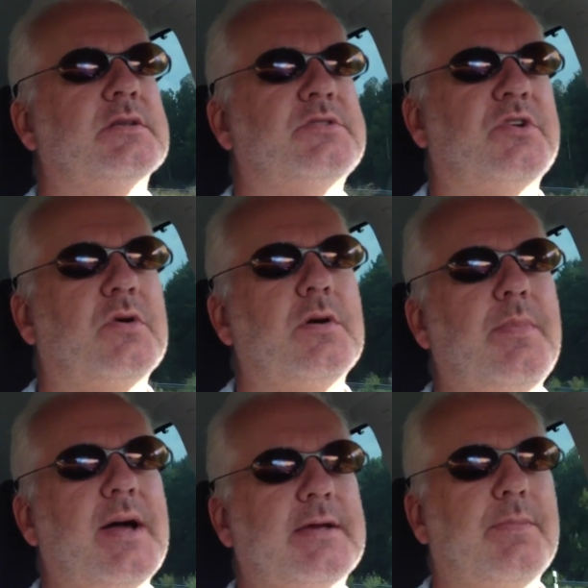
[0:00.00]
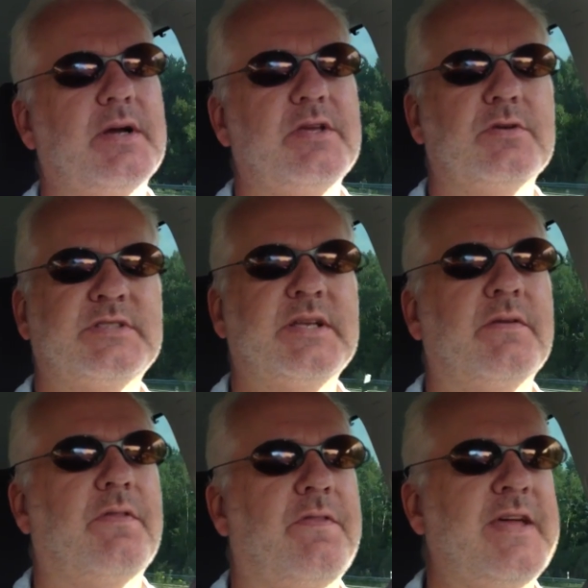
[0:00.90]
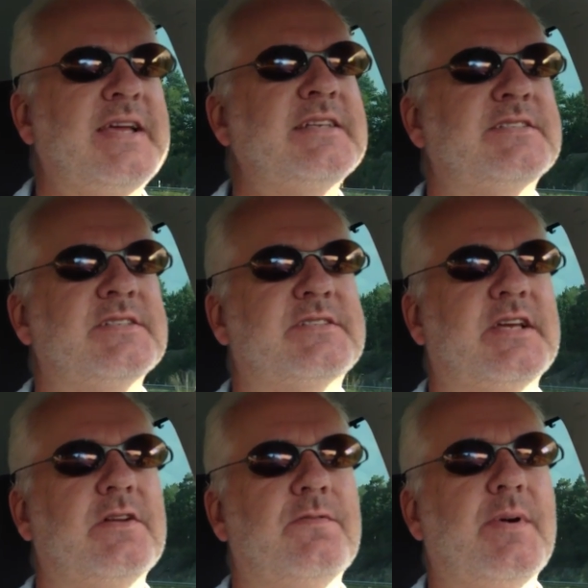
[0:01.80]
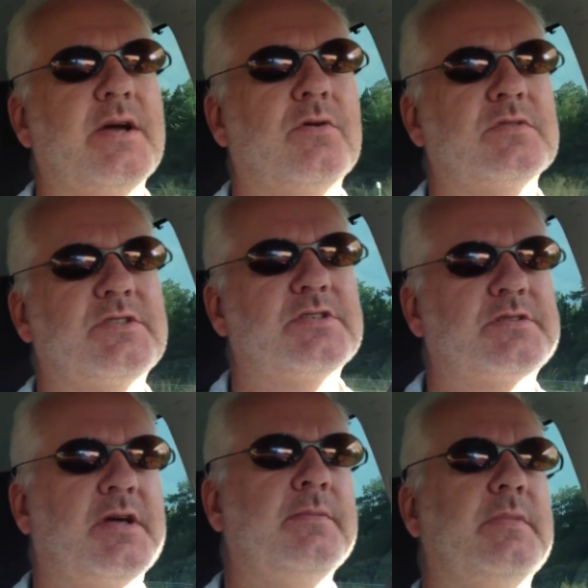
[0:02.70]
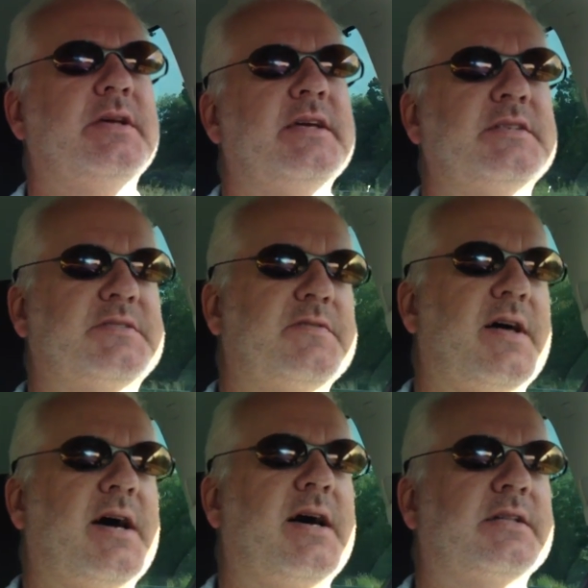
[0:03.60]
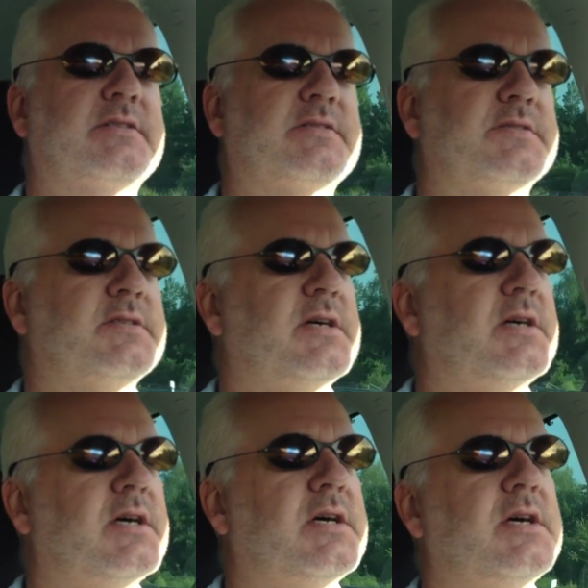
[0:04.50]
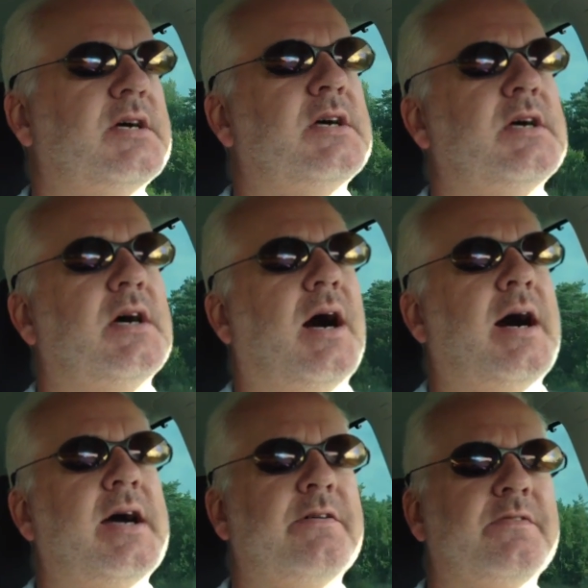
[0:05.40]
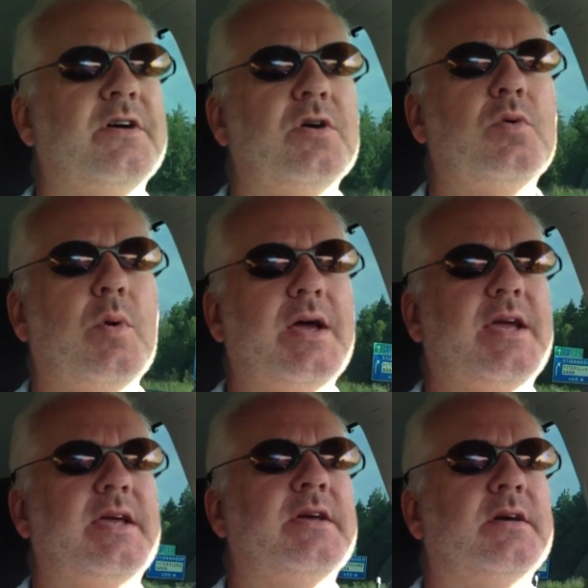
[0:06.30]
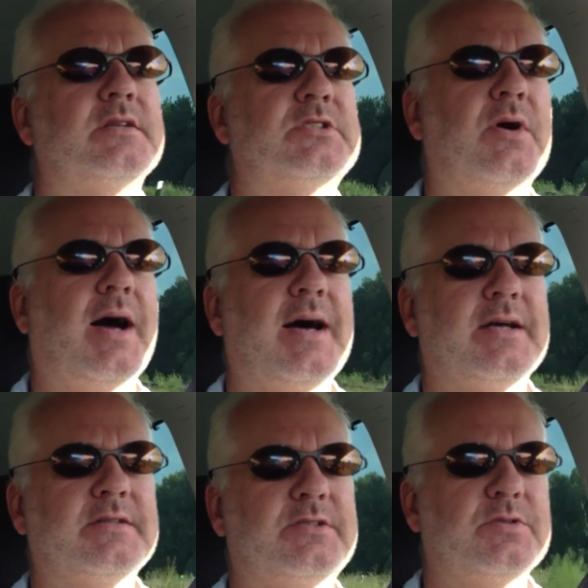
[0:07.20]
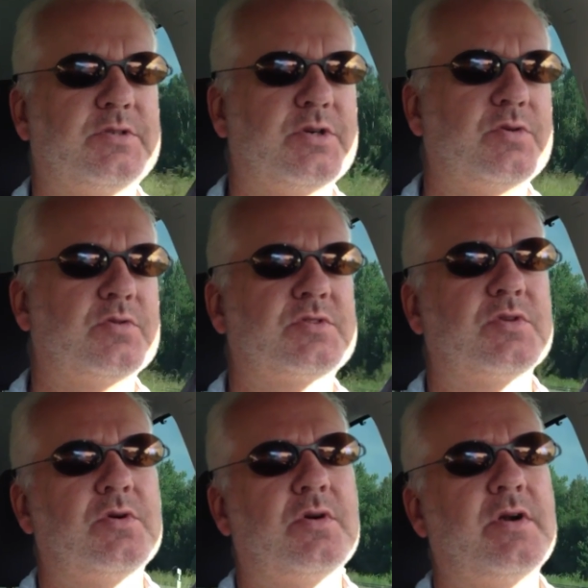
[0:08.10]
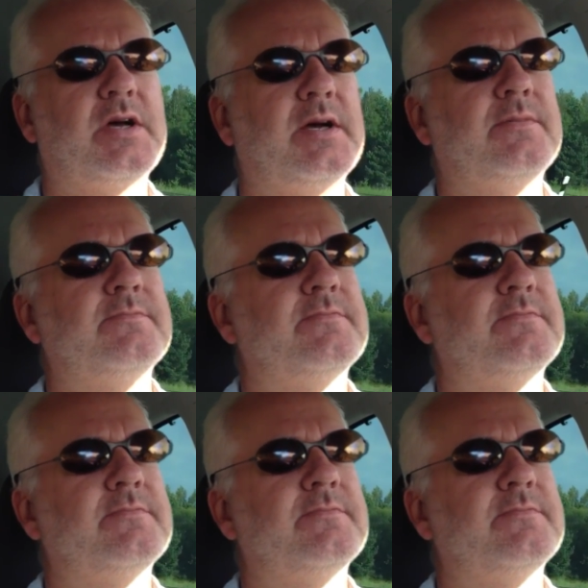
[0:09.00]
drawback by using Things instead of my own system is that I have no way to add to-dos or uh,